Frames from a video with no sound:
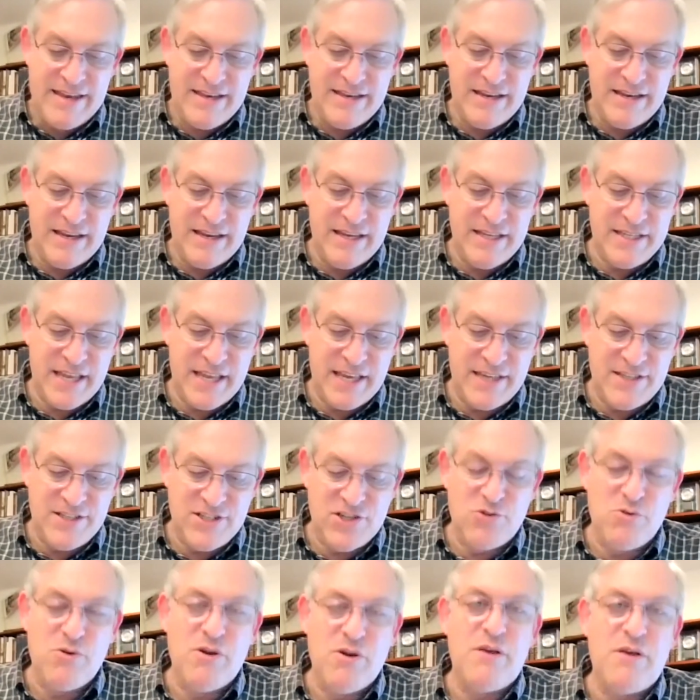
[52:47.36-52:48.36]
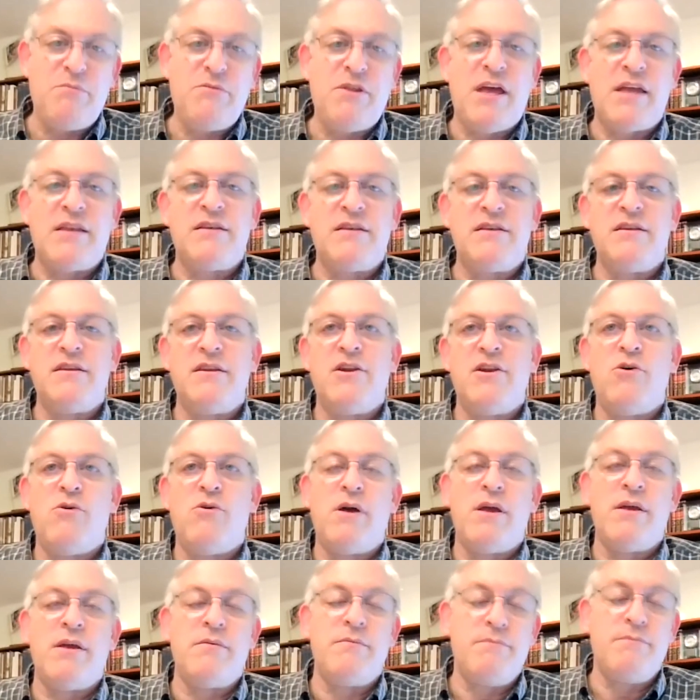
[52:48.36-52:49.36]
and he says to him that, you
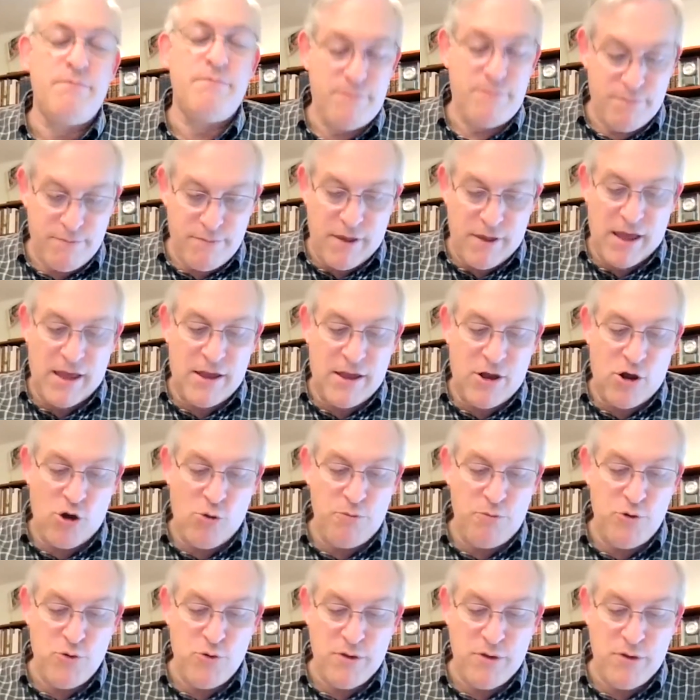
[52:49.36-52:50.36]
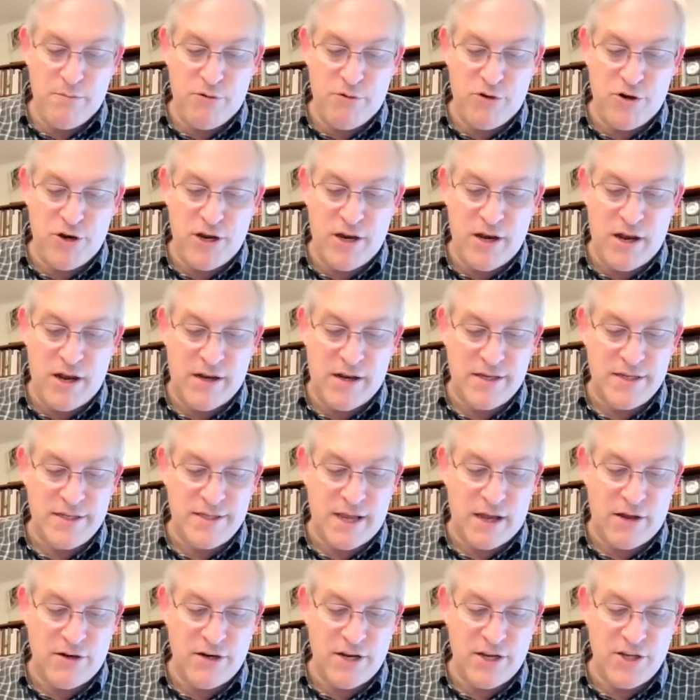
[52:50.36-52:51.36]
know, I, I hope you can put it on
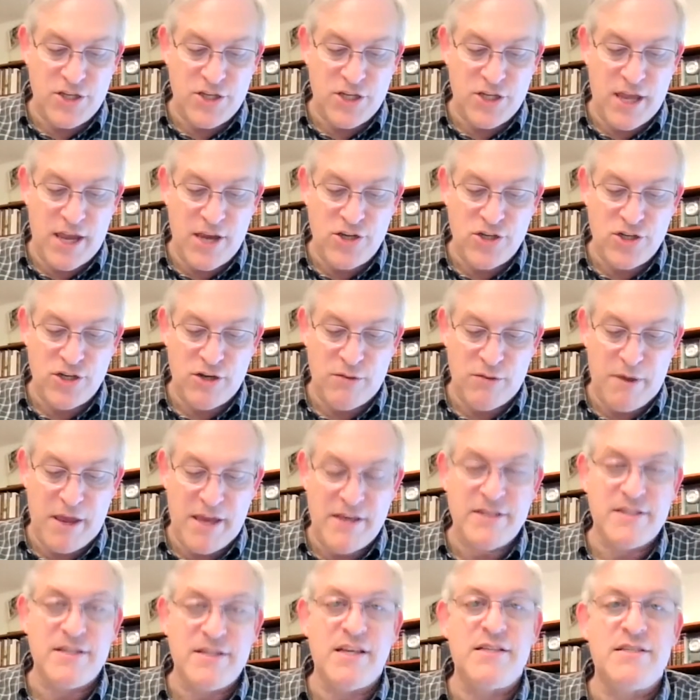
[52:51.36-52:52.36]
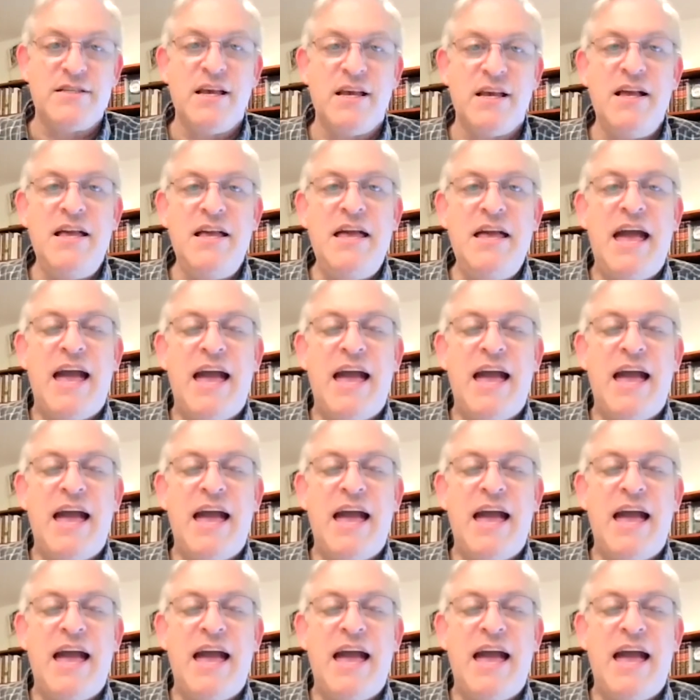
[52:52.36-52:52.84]
a solid educational basis.